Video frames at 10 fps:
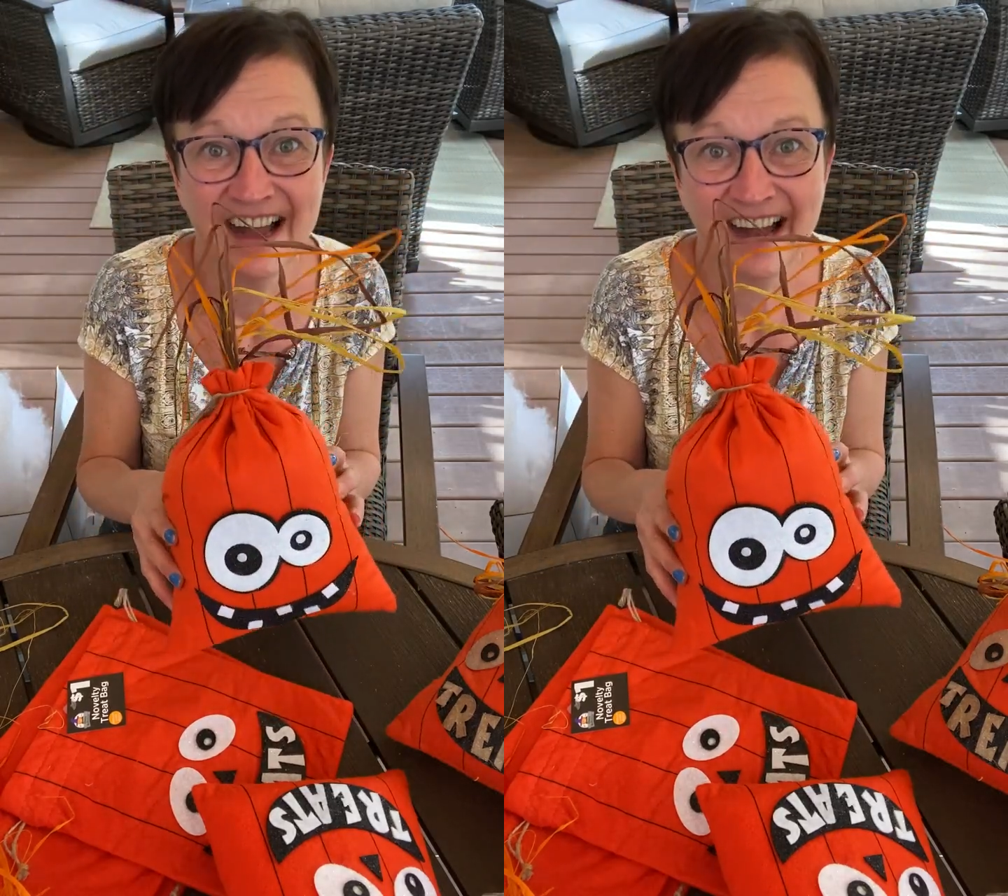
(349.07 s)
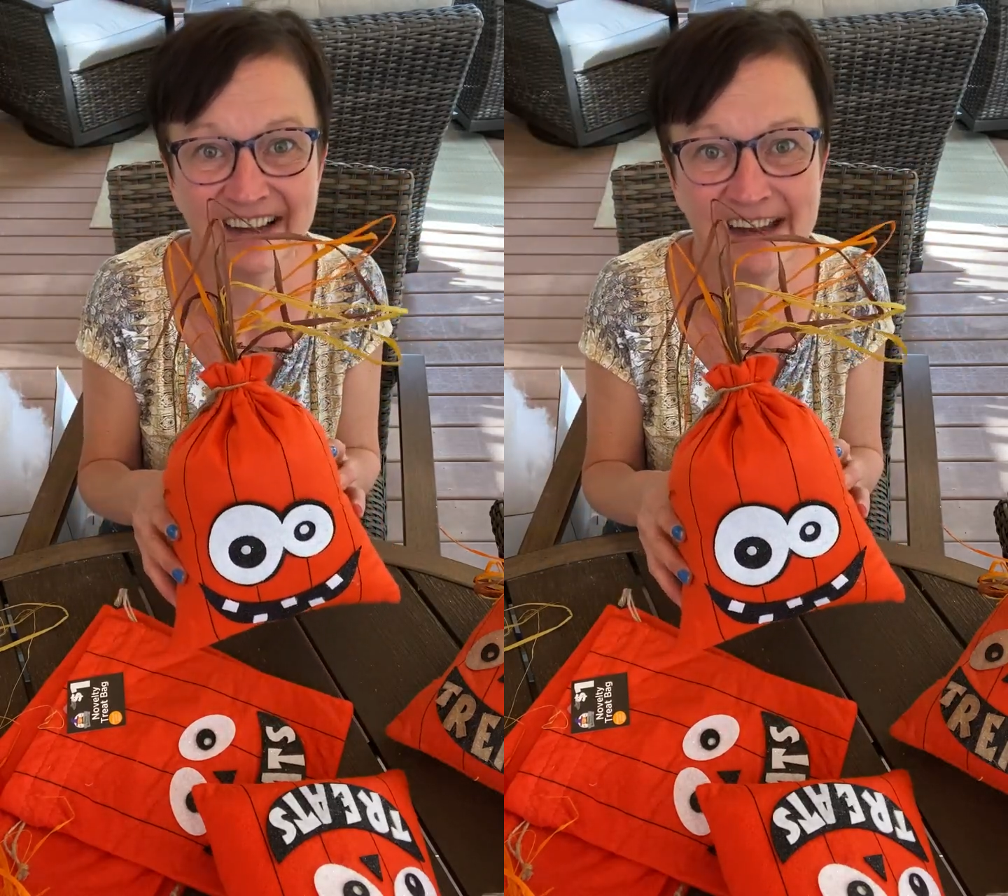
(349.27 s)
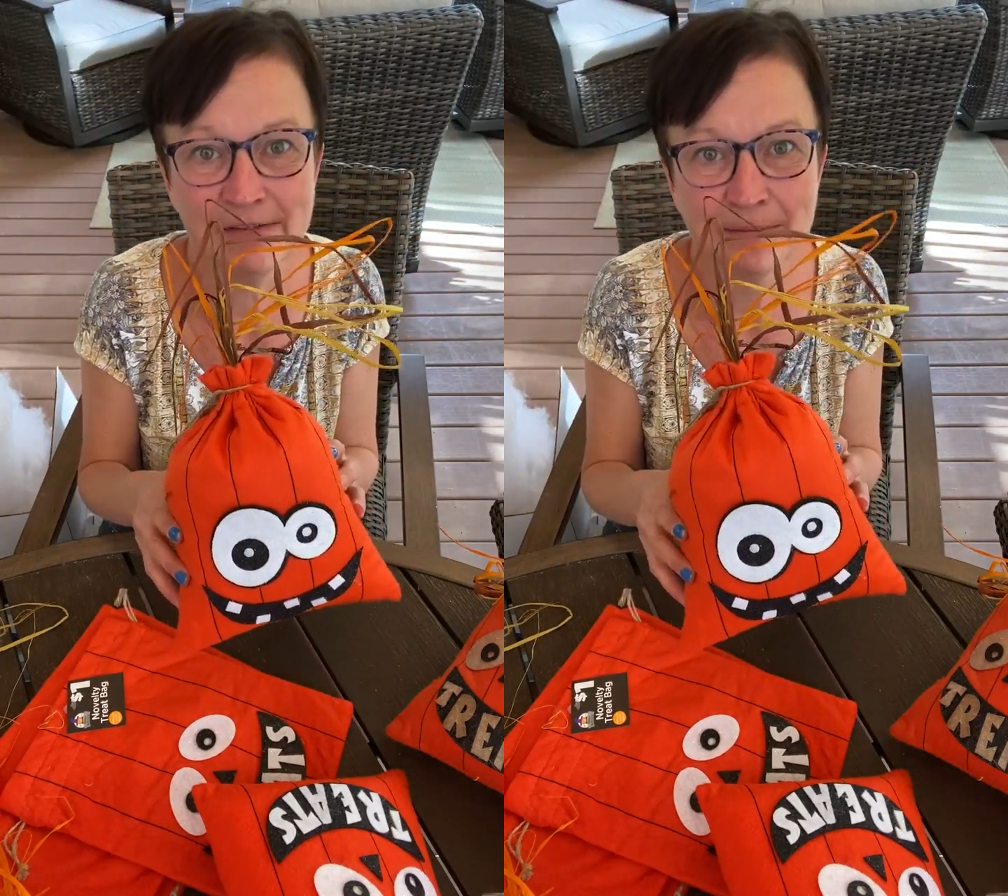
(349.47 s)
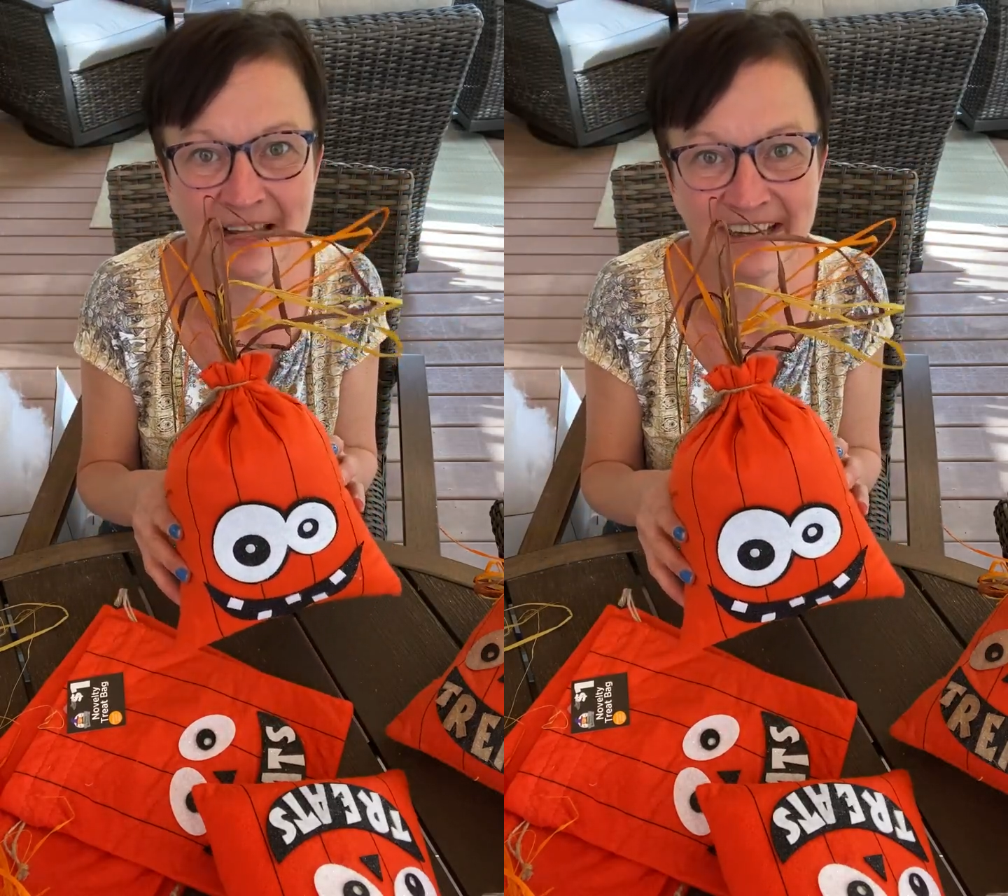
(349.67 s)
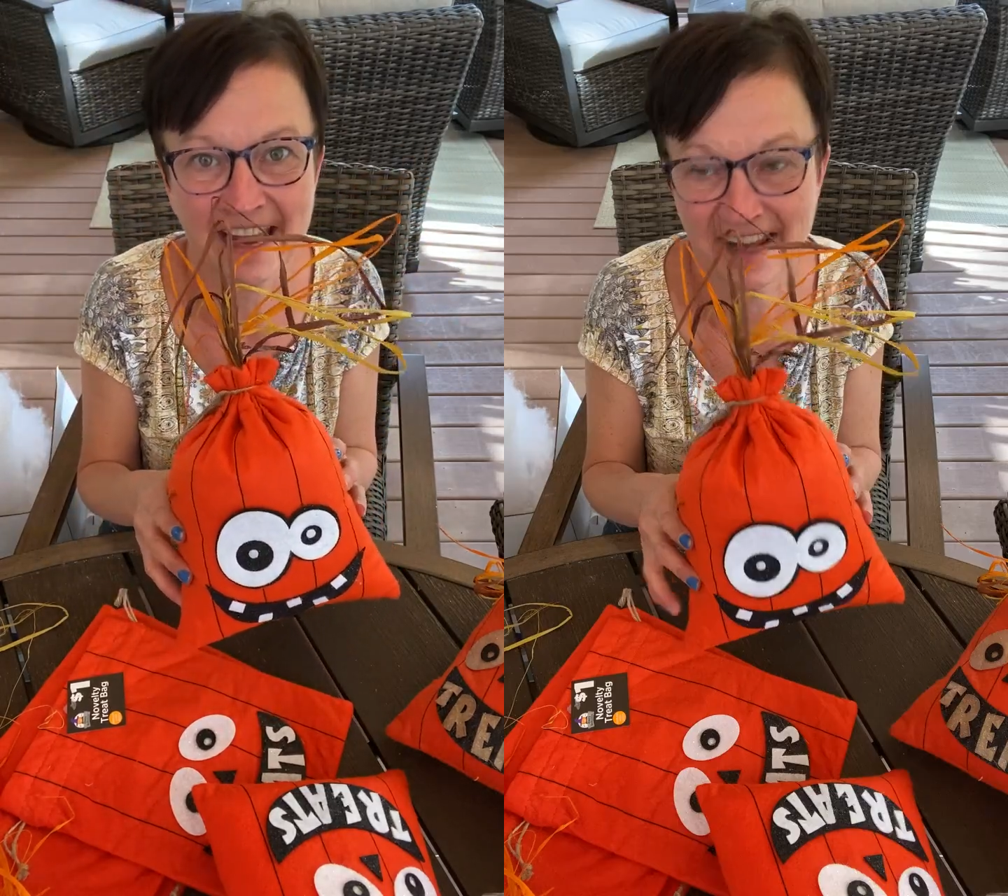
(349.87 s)
I gave them
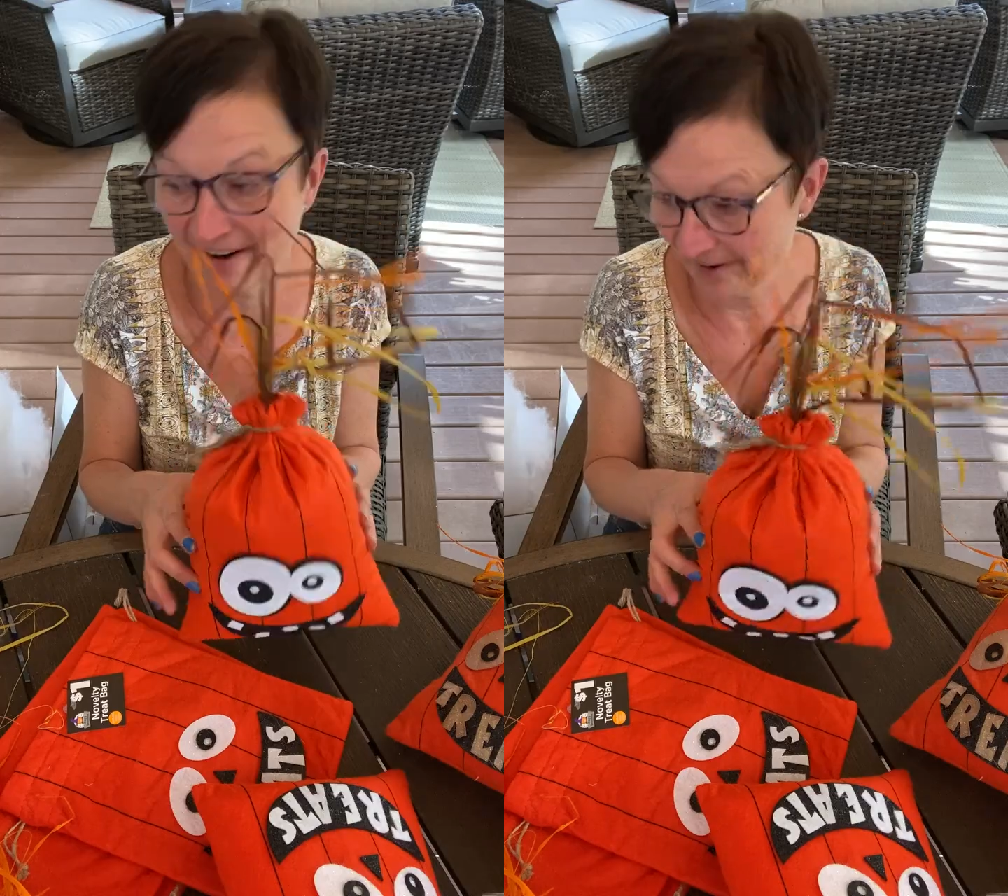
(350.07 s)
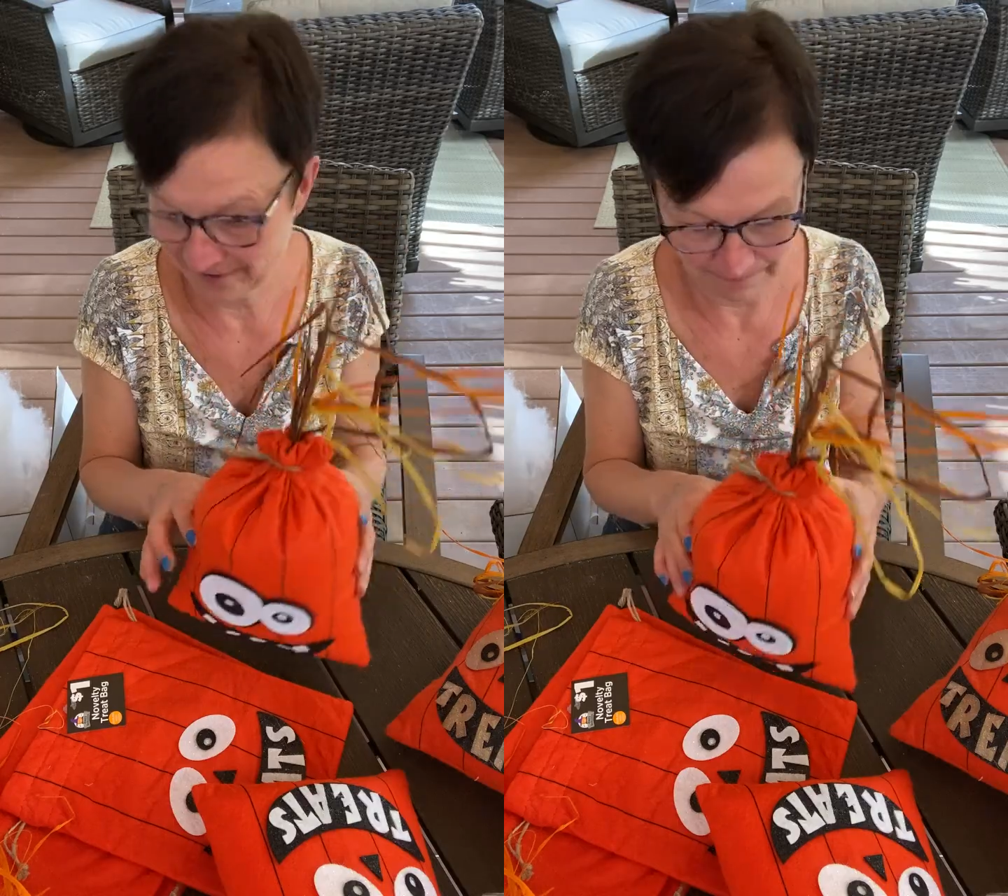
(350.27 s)
like hair.